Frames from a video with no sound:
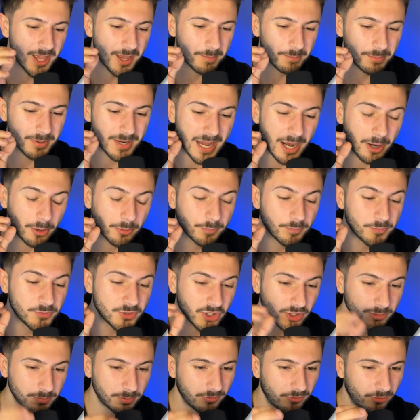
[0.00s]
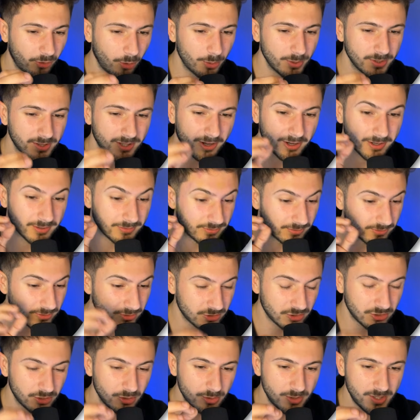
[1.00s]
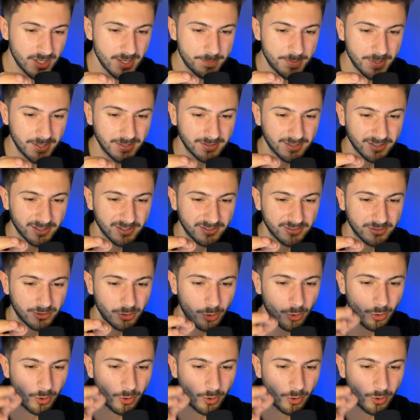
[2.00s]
But now, just before we dive too deep into the store,